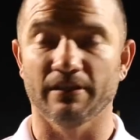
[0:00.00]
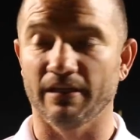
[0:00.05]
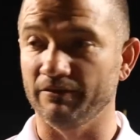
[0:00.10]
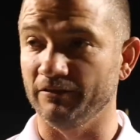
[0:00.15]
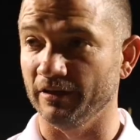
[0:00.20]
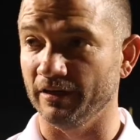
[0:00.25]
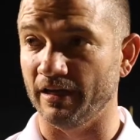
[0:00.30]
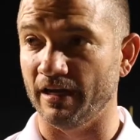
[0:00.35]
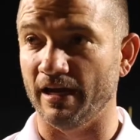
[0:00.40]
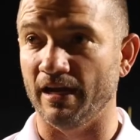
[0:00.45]
They've
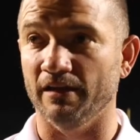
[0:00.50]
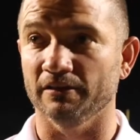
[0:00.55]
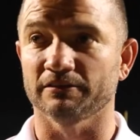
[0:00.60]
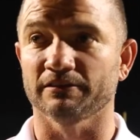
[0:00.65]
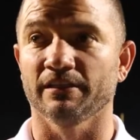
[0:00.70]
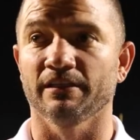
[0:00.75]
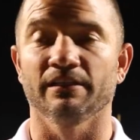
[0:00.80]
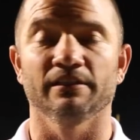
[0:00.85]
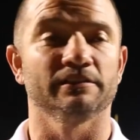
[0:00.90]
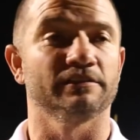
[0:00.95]
done an
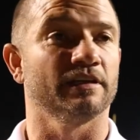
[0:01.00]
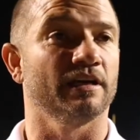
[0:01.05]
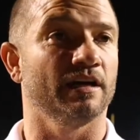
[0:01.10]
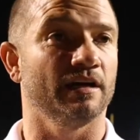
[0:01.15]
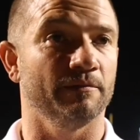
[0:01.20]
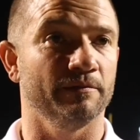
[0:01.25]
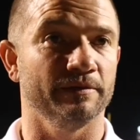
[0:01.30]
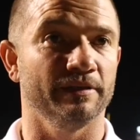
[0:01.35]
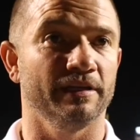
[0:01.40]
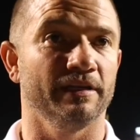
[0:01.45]
outstanding
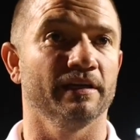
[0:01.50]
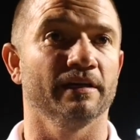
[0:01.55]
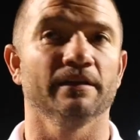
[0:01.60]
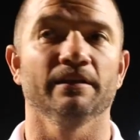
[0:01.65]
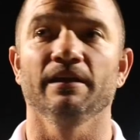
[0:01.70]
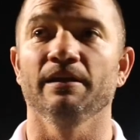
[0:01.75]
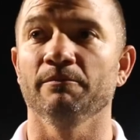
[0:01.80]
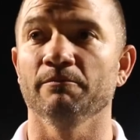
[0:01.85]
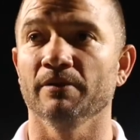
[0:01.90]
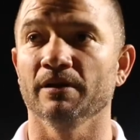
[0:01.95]
job, and they got
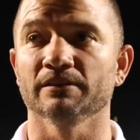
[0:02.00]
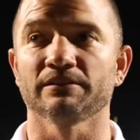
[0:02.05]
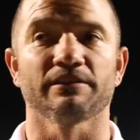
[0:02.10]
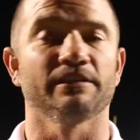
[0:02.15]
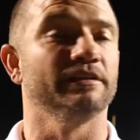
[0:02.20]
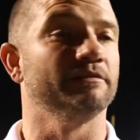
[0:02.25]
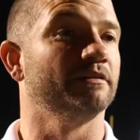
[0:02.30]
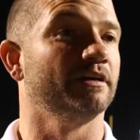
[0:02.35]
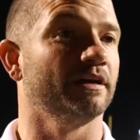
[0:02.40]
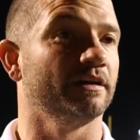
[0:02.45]
they must
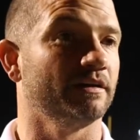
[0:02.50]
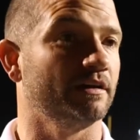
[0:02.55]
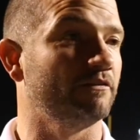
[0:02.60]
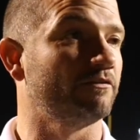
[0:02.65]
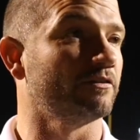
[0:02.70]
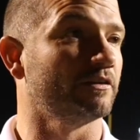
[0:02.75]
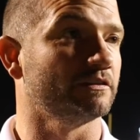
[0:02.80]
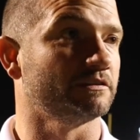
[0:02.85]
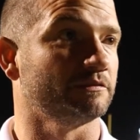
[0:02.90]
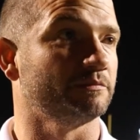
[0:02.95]
keep that up
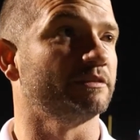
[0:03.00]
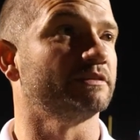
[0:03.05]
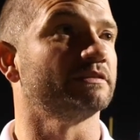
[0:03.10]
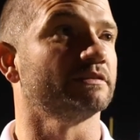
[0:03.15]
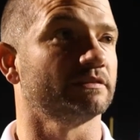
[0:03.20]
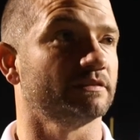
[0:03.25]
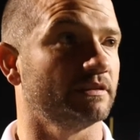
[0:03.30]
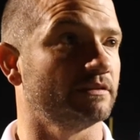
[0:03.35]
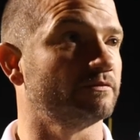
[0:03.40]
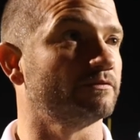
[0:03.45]
for us to be
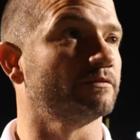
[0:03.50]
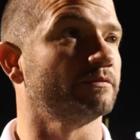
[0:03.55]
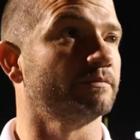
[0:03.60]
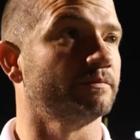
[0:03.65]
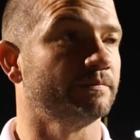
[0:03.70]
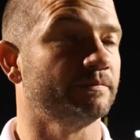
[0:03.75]
successful.